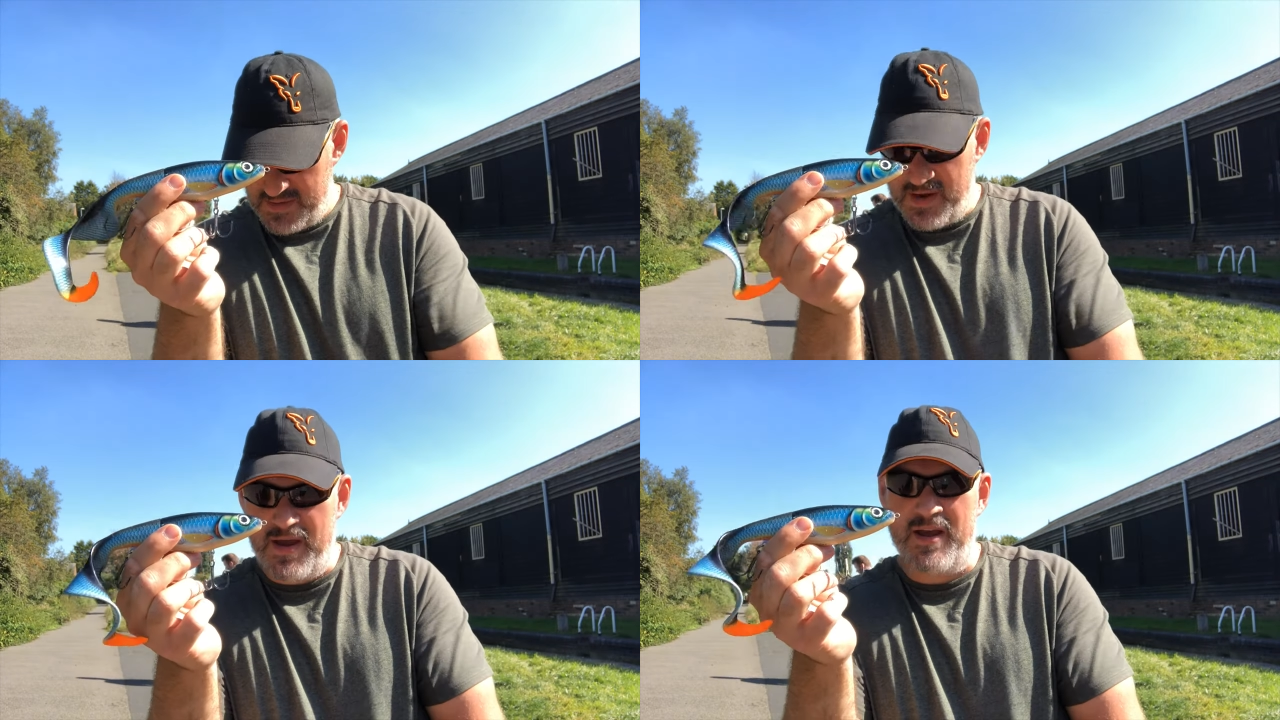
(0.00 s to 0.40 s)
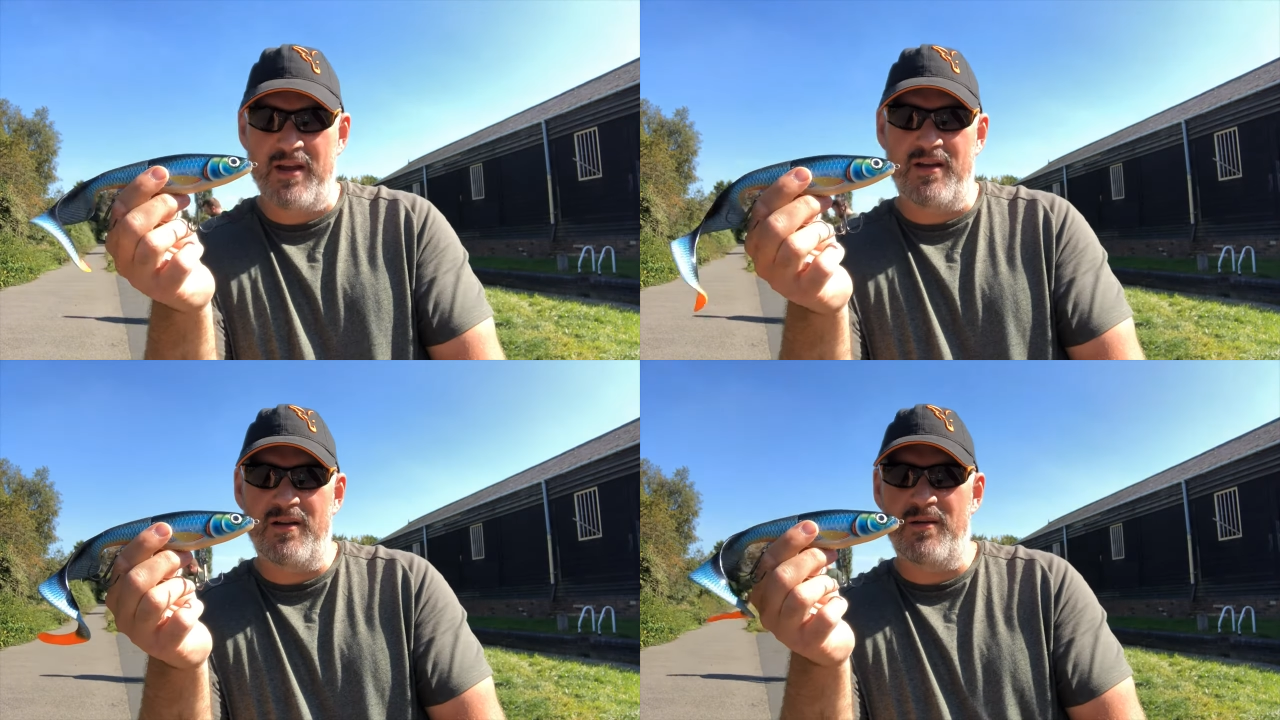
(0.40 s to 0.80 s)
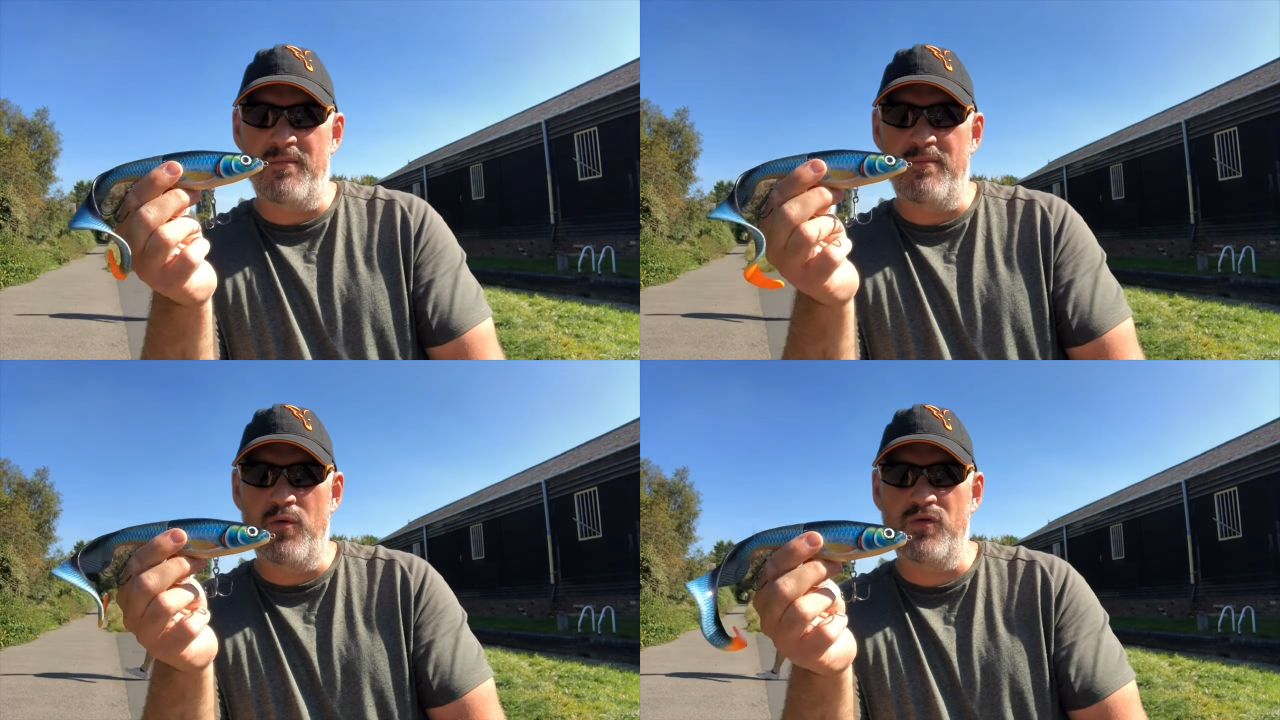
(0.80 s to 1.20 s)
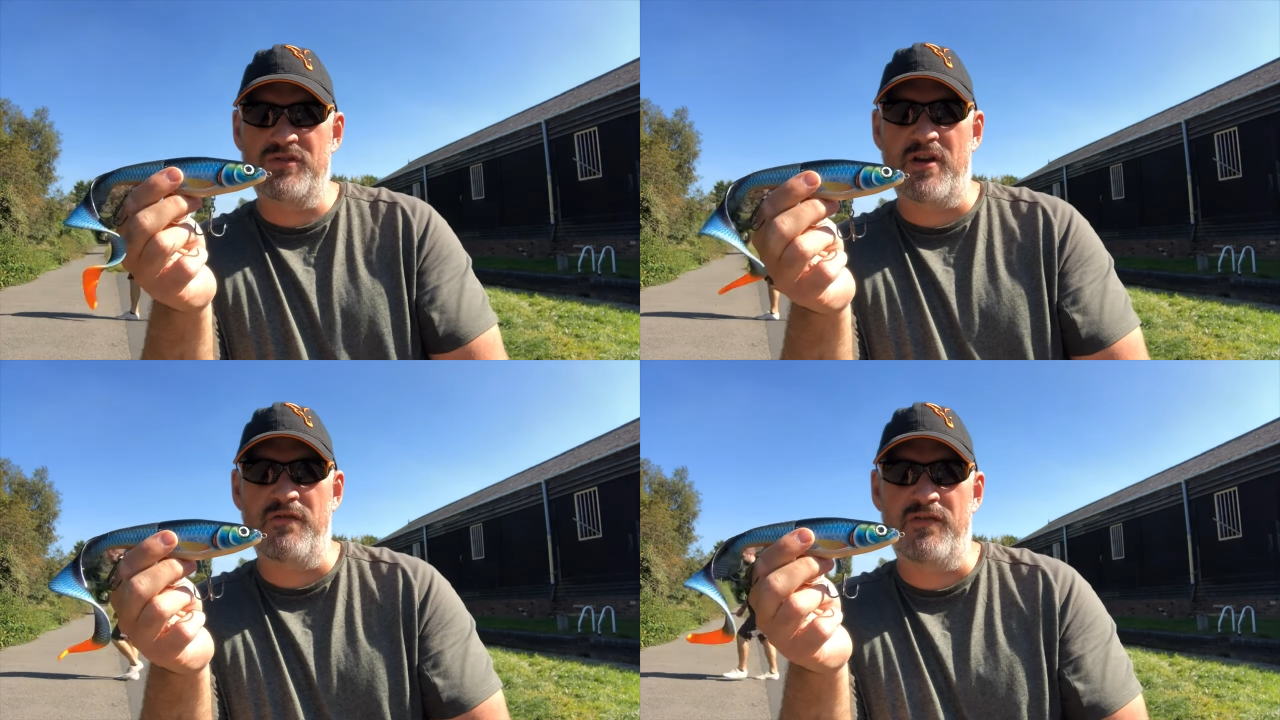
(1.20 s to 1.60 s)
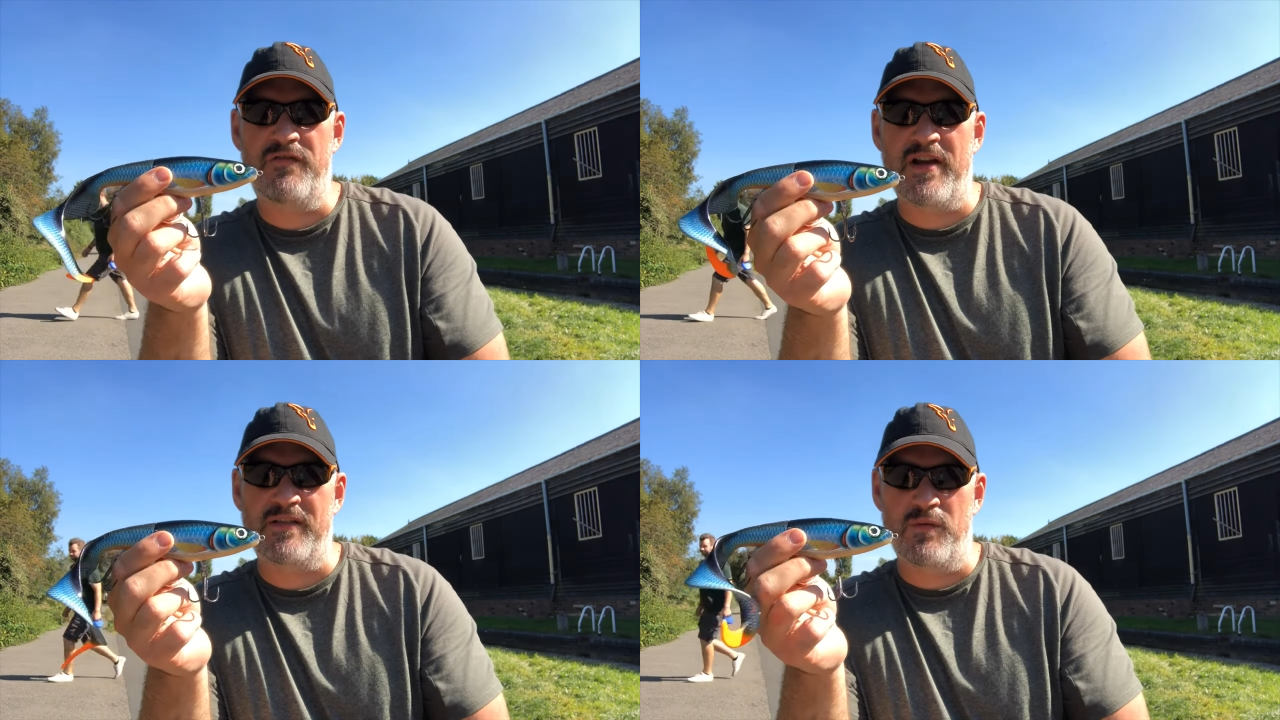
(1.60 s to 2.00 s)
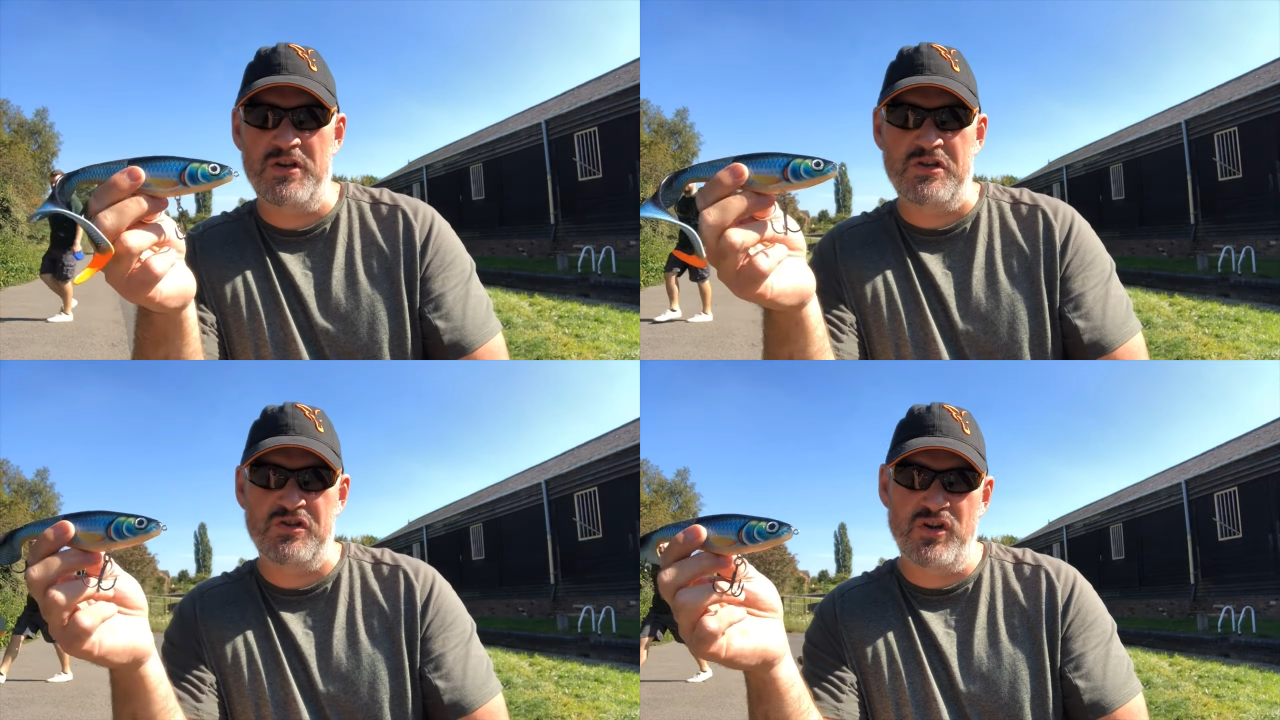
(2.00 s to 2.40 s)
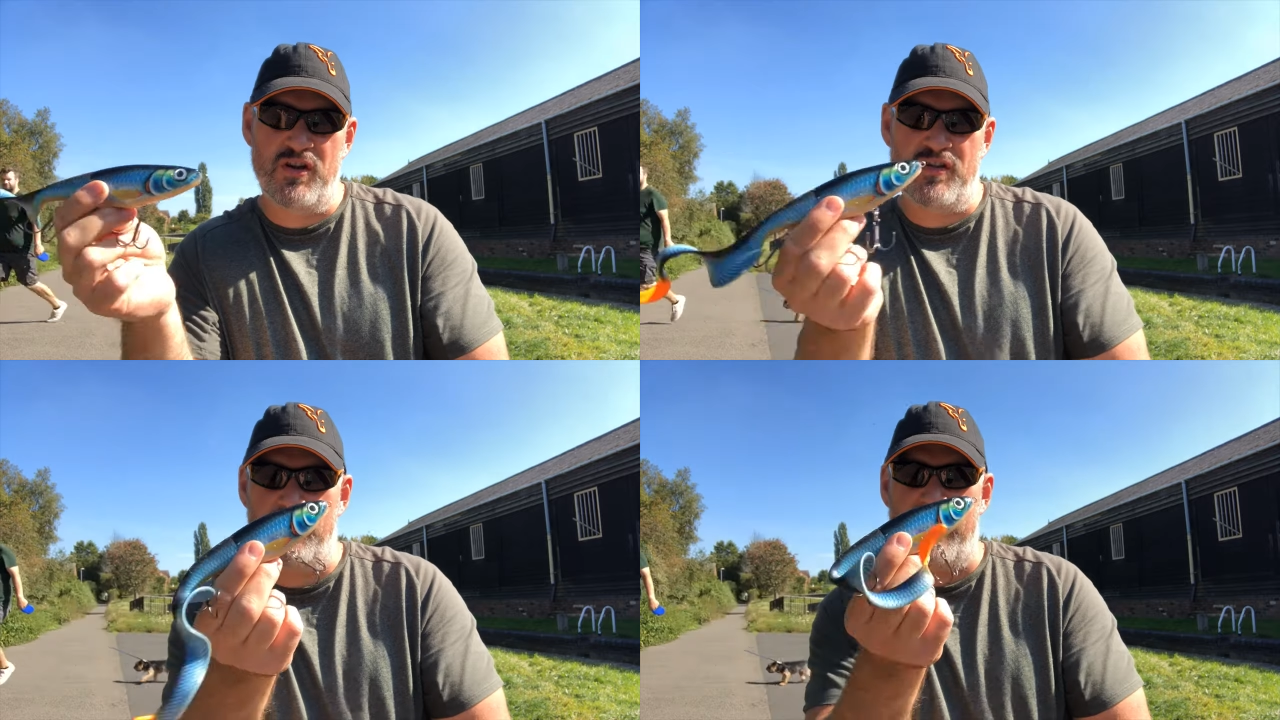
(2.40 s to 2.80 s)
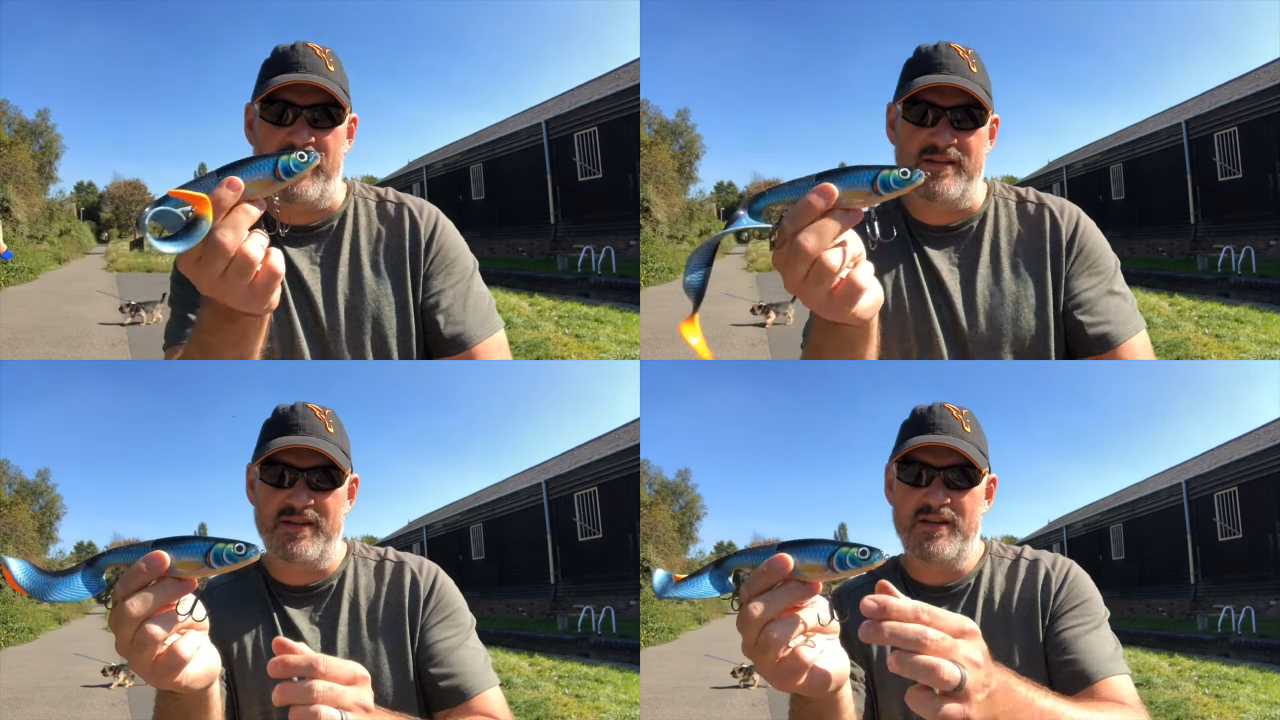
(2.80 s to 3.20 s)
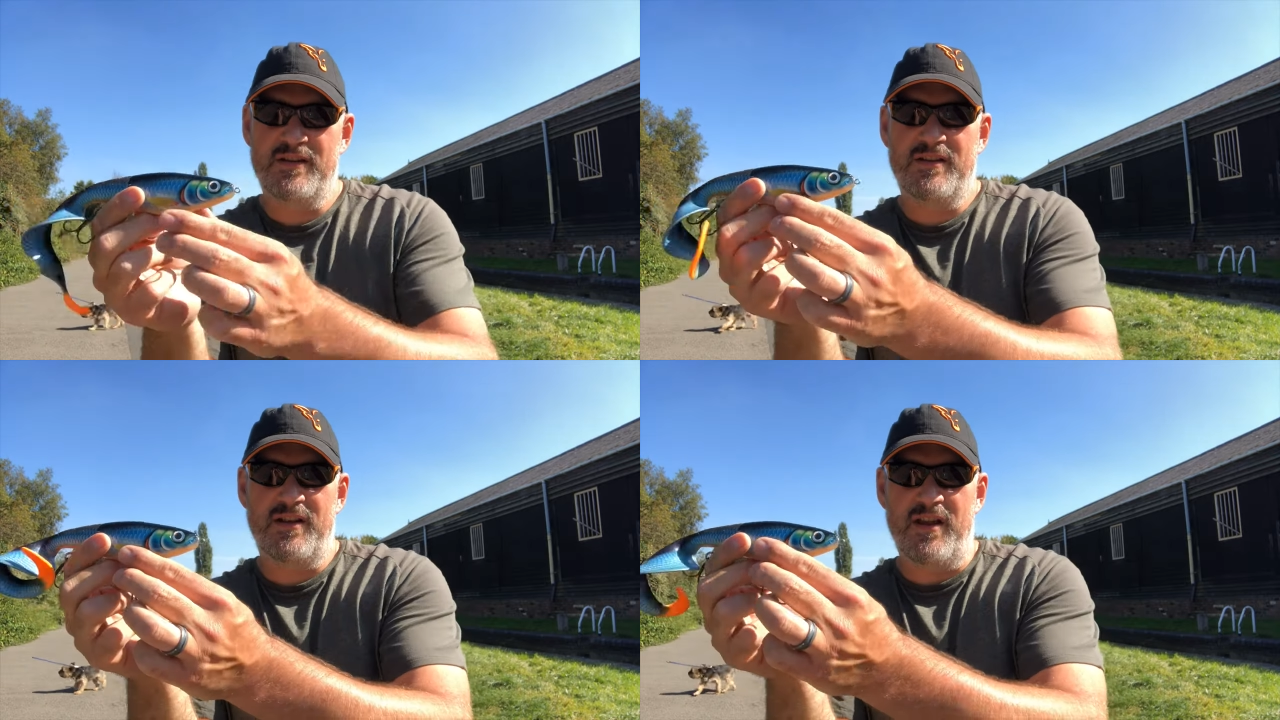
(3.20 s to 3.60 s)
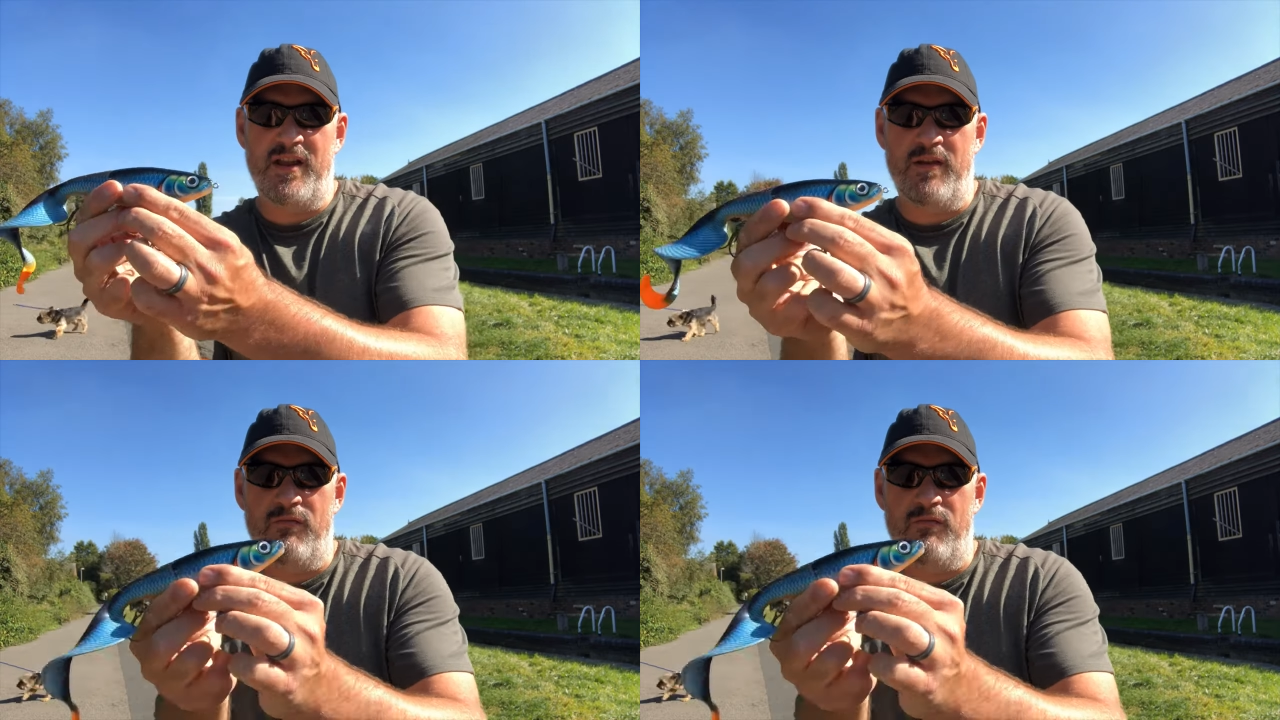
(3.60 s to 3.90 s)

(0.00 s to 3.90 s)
Uh, more so for the fact that when you jerk the bait, it